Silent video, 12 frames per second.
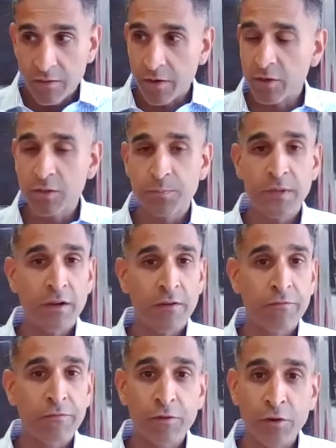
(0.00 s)
there's been a
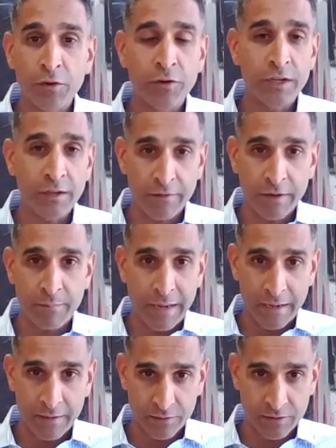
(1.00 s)
flurry of
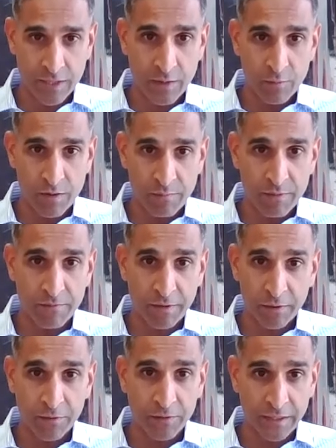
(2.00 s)
inbounds that we've been
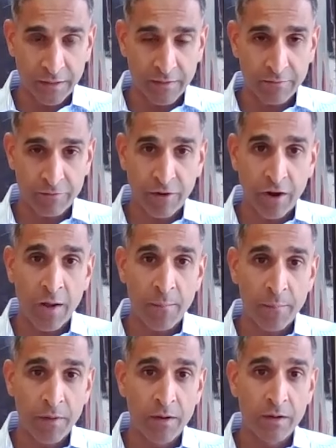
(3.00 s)
fielding
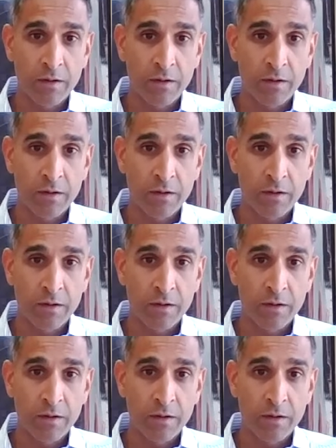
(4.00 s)
from